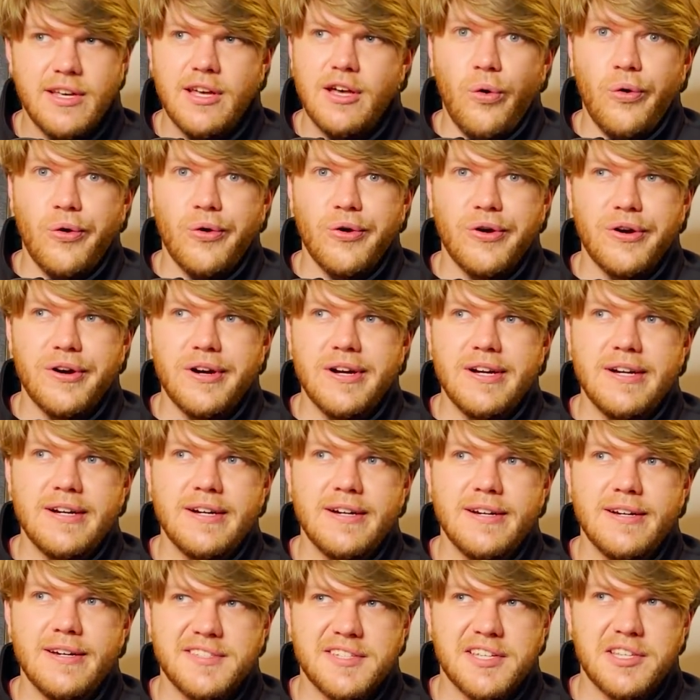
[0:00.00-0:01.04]
Or
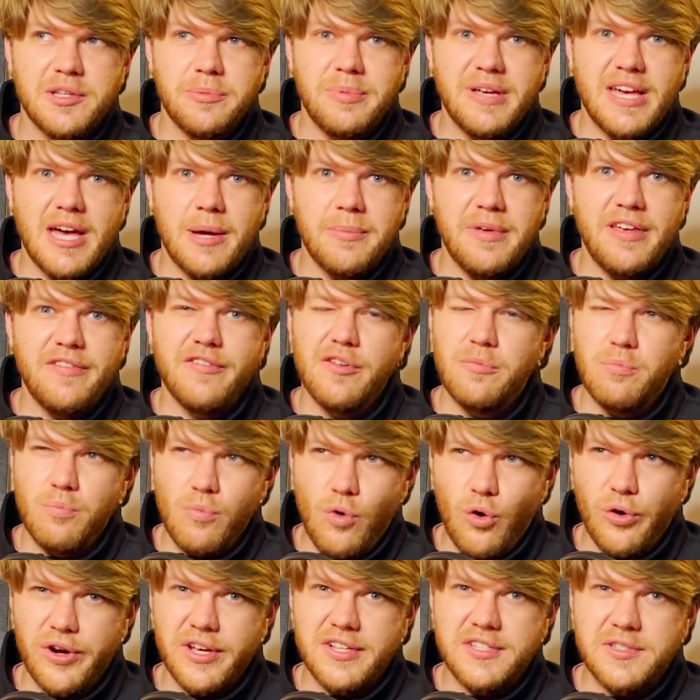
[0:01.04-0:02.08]
it's going to become even
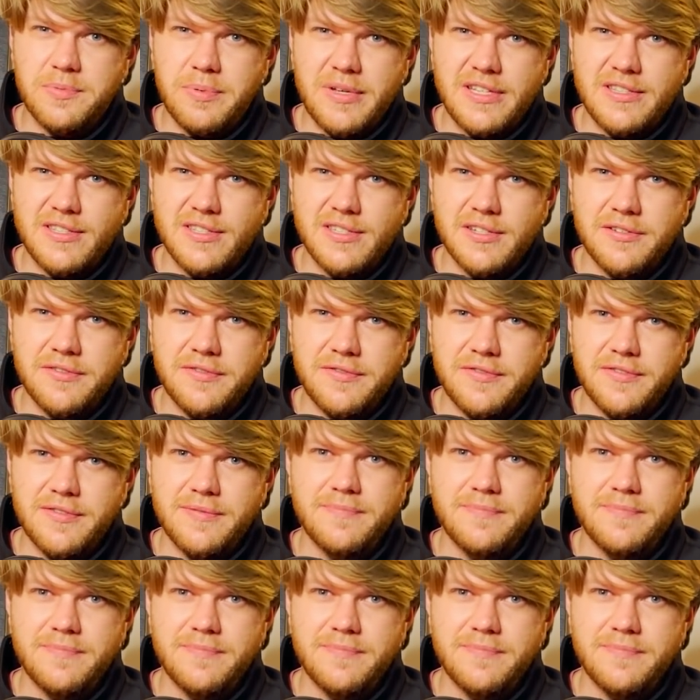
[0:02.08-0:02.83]
more expensive.